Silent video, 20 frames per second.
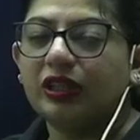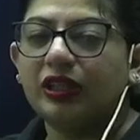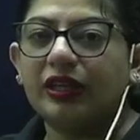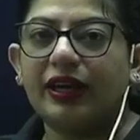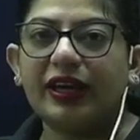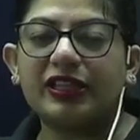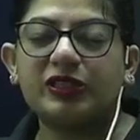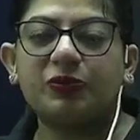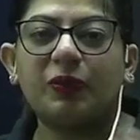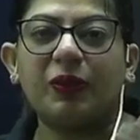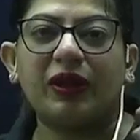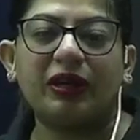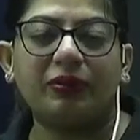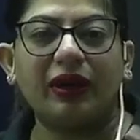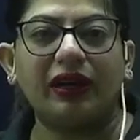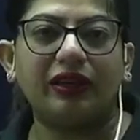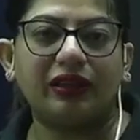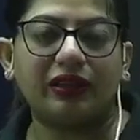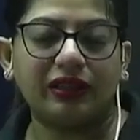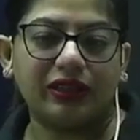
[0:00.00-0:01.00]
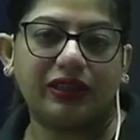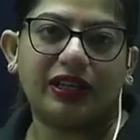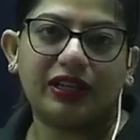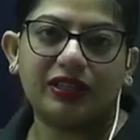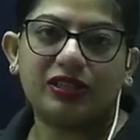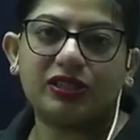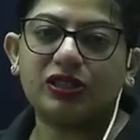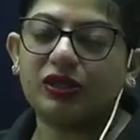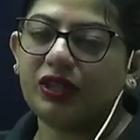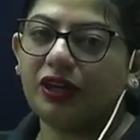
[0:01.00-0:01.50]
experimental
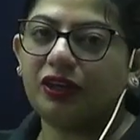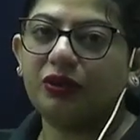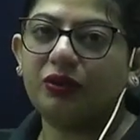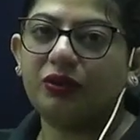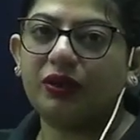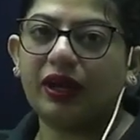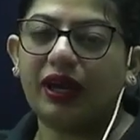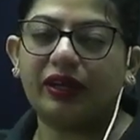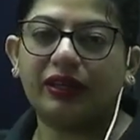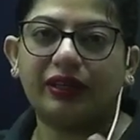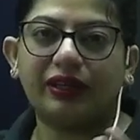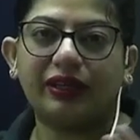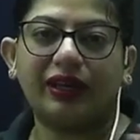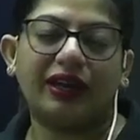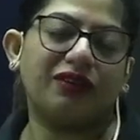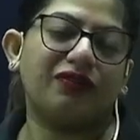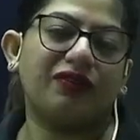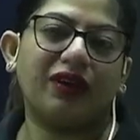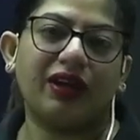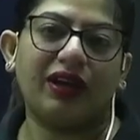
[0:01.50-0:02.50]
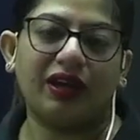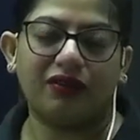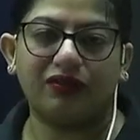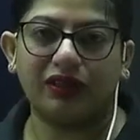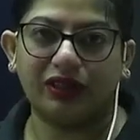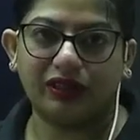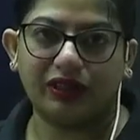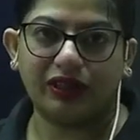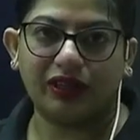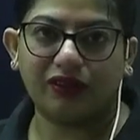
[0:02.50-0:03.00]
things so that you can clarify
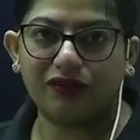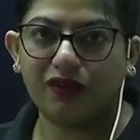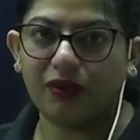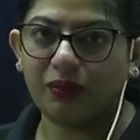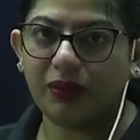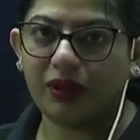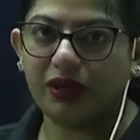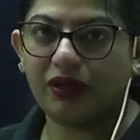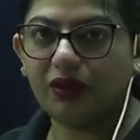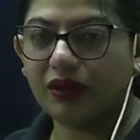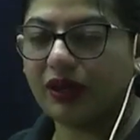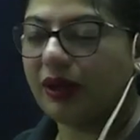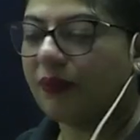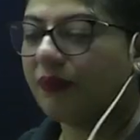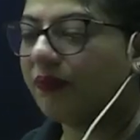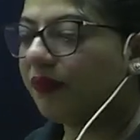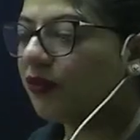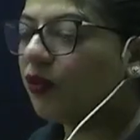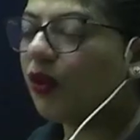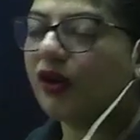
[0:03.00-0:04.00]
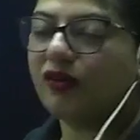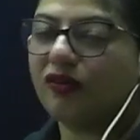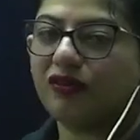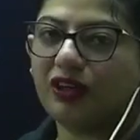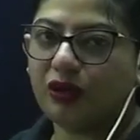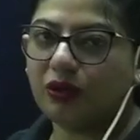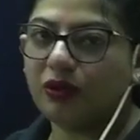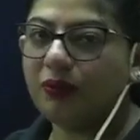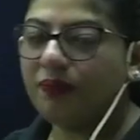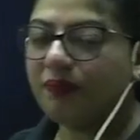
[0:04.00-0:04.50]
everything from it okay what we
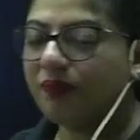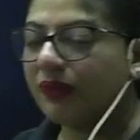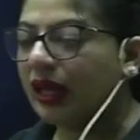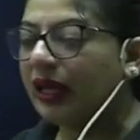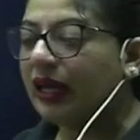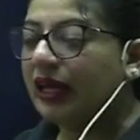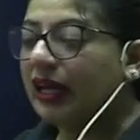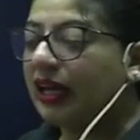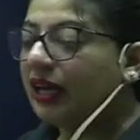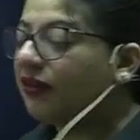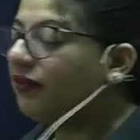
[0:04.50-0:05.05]
do we